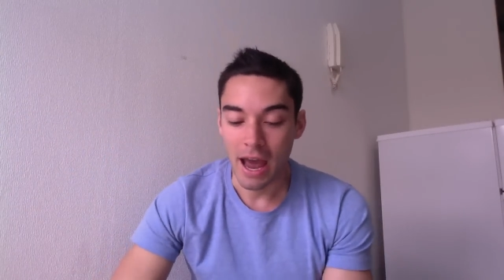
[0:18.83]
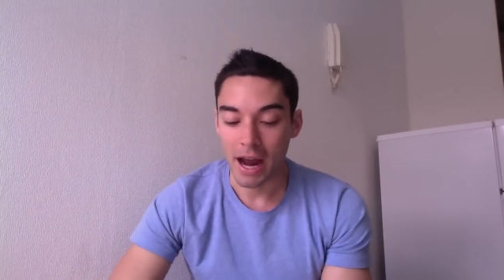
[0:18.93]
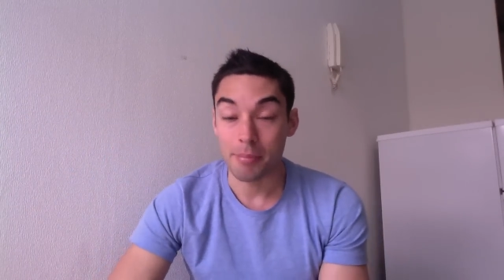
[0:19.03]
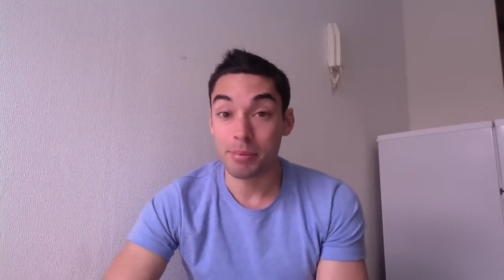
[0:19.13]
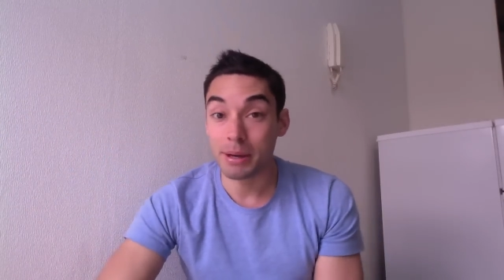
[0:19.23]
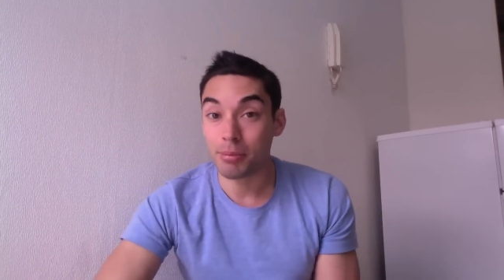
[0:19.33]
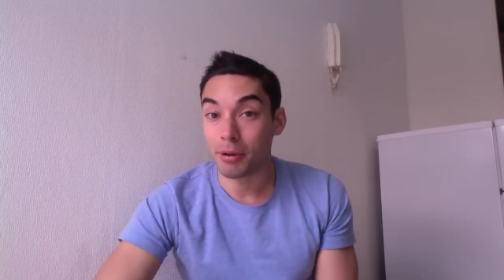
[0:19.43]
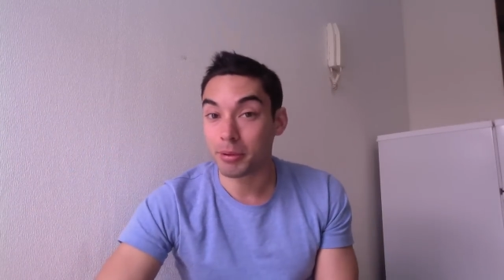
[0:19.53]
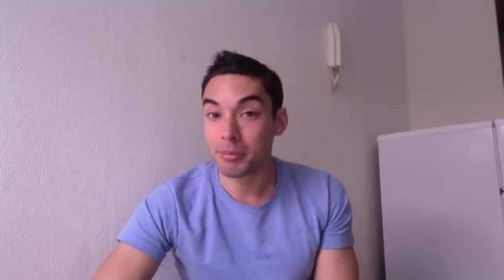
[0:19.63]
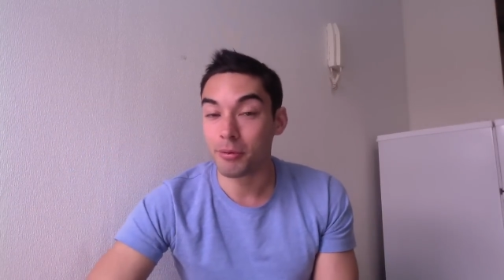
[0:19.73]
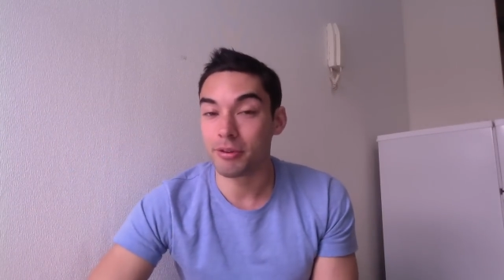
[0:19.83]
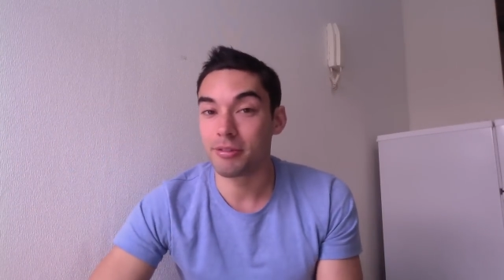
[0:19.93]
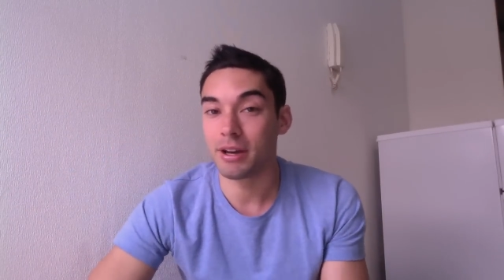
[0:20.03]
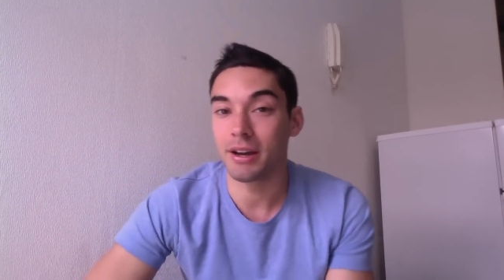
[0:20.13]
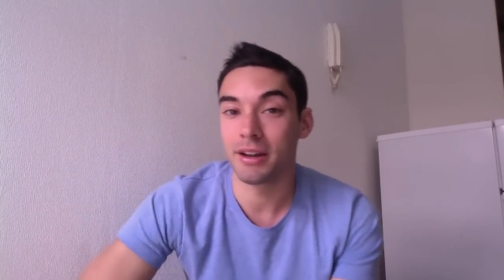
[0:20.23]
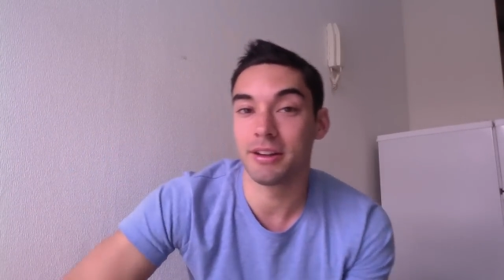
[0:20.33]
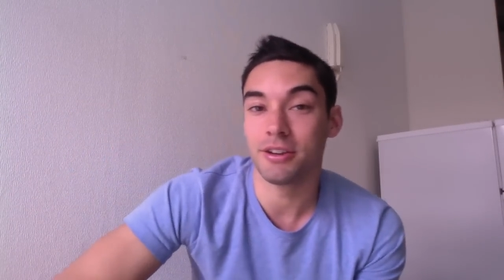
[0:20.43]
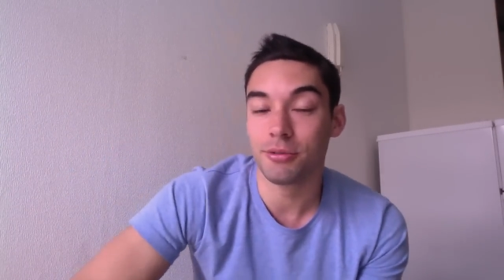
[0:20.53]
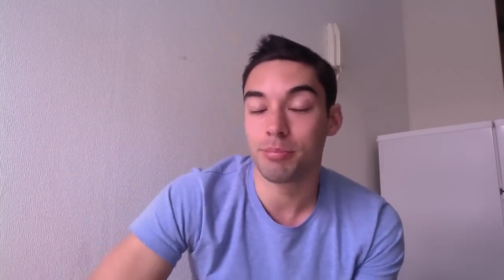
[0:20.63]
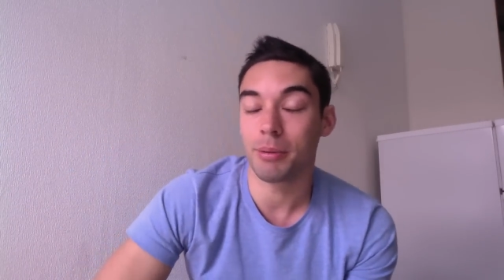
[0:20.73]
And a big problem that
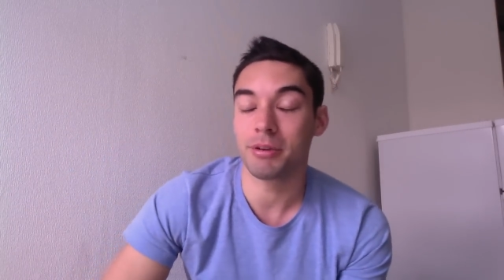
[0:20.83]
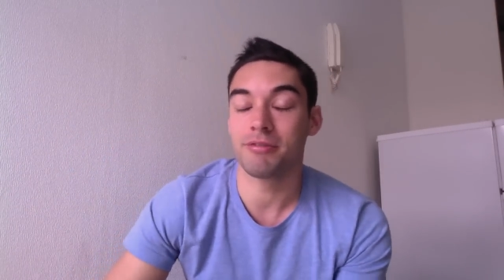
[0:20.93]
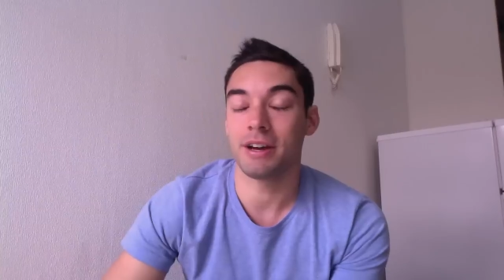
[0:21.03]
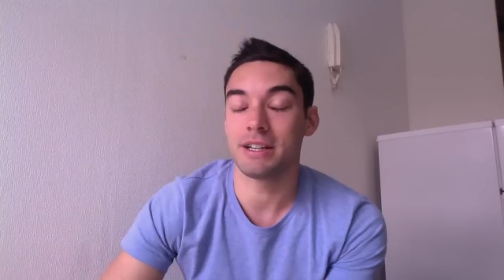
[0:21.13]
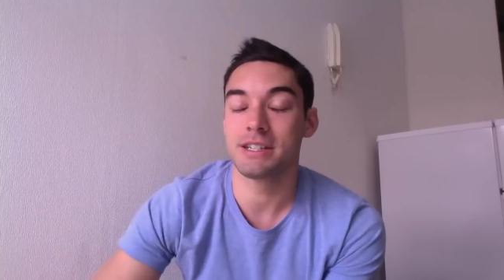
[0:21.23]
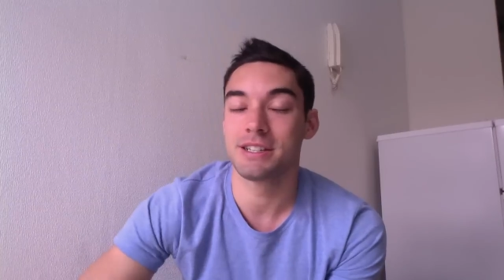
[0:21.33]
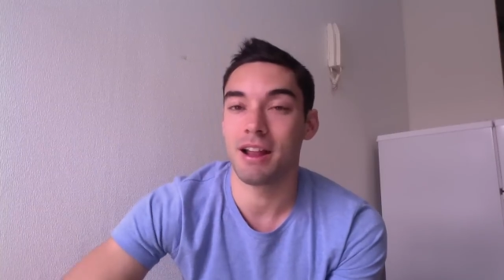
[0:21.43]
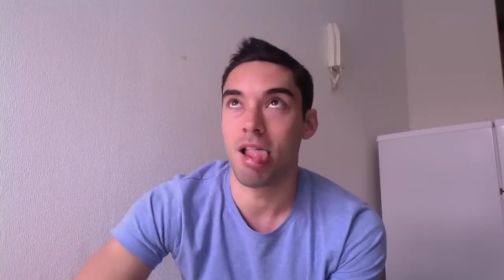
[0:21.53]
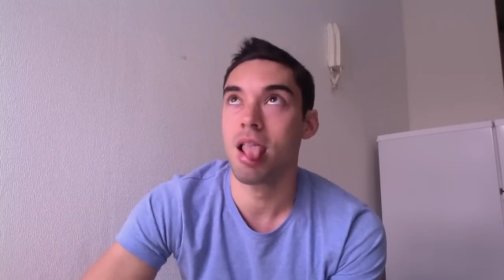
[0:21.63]
you'll probably face,